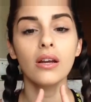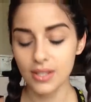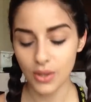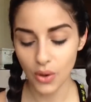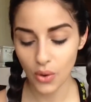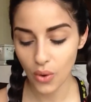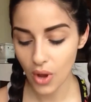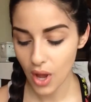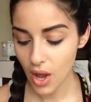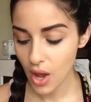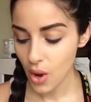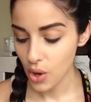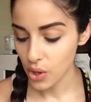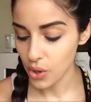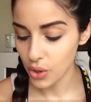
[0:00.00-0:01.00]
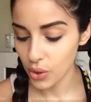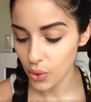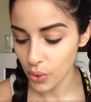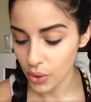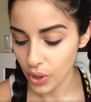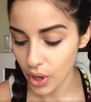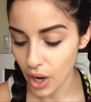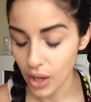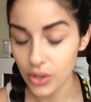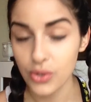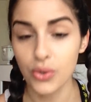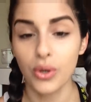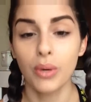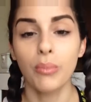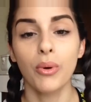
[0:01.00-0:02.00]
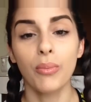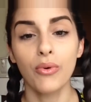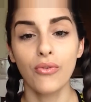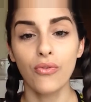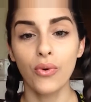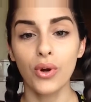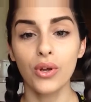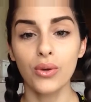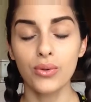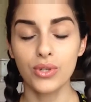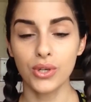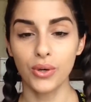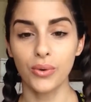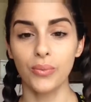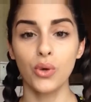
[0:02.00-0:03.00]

So you're going to contour, but before you do,